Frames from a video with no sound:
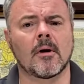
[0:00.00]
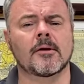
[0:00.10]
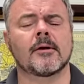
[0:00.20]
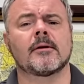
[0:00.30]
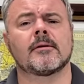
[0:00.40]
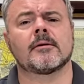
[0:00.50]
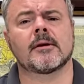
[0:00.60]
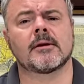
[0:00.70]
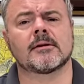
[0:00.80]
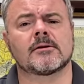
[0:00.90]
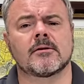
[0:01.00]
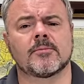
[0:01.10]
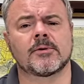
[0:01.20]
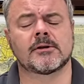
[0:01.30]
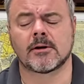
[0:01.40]
I, th I, th I think that's got the
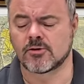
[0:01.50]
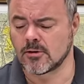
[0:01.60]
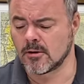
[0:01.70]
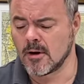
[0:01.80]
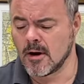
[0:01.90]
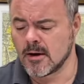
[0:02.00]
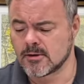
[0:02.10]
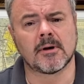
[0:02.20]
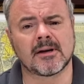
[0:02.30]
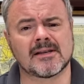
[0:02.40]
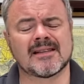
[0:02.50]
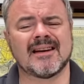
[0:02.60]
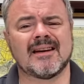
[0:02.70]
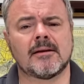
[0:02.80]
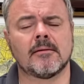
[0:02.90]
potential to
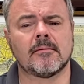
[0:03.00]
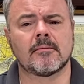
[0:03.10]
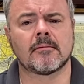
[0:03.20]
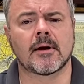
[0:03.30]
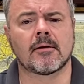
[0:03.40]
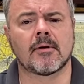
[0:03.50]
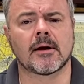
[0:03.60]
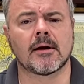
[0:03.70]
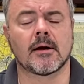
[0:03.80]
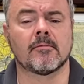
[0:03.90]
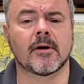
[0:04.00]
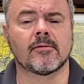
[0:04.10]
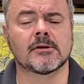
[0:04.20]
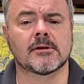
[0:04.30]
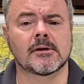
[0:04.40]
exceed that ranking ever
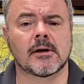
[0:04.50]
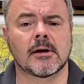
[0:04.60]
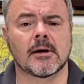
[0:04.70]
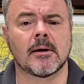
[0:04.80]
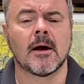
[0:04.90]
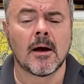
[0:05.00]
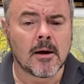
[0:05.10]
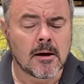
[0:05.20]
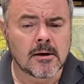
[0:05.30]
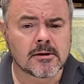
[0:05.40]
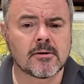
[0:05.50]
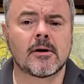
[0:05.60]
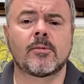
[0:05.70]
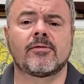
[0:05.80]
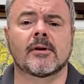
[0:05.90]
so slightly. So I
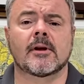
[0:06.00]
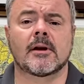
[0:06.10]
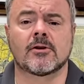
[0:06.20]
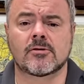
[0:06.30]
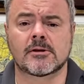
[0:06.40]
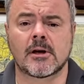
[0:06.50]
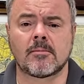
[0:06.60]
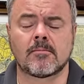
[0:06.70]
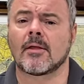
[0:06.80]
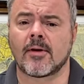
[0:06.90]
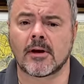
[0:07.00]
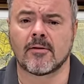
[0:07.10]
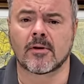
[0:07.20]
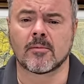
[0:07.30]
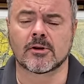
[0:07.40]
hope you found that interesting. Thank you
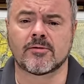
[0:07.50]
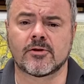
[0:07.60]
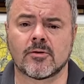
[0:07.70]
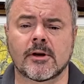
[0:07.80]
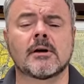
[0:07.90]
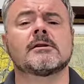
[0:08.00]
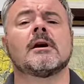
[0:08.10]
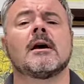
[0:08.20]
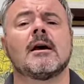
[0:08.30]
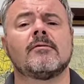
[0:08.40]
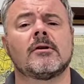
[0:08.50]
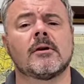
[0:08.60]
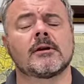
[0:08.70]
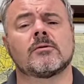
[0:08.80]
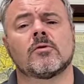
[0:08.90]
very much for joining us. If you'd
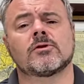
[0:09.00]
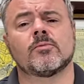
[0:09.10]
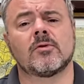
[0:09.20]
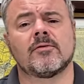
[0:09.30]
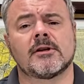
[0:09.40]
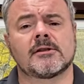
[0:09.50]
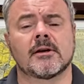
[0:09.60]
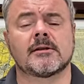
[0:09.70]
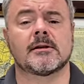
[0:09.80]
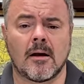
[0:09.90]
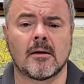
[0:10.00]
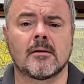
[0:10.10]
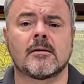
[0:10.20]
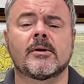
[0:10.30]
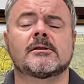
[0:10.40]
like to watch more of these tastings,
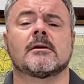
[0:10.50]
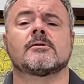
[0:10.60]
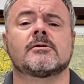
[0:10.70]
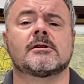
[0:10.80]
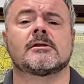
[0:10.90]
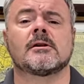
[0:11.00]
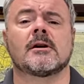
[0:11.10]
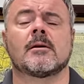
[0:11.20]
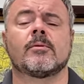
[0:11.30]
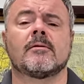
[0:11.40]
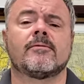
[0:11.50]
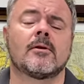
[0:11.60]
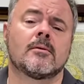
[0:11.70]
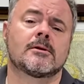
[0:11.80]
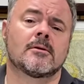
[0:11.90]
the best answer is to sign up and
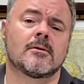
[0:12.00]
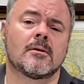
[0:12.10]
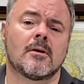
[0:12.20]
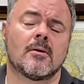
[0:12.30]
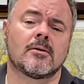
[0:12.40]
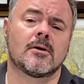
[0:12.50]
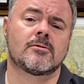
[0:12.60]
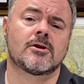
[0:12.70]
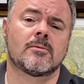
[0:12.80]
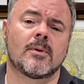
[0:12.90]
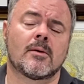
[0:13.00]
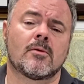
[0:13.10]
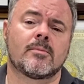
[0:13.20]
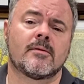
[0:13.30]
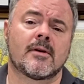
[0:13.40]
follow us on, on YouTube. That
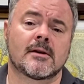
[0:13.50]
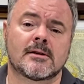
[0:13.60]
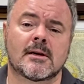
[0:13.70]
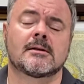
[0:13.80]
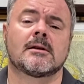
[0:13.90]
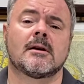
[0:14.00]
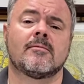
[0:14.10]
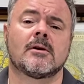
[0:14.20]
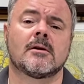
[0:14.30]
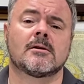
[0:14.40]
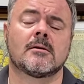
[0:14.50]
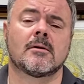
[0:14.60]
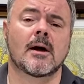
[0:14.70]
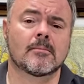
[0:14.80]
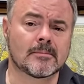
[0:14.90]
would be fantastic if you could do that.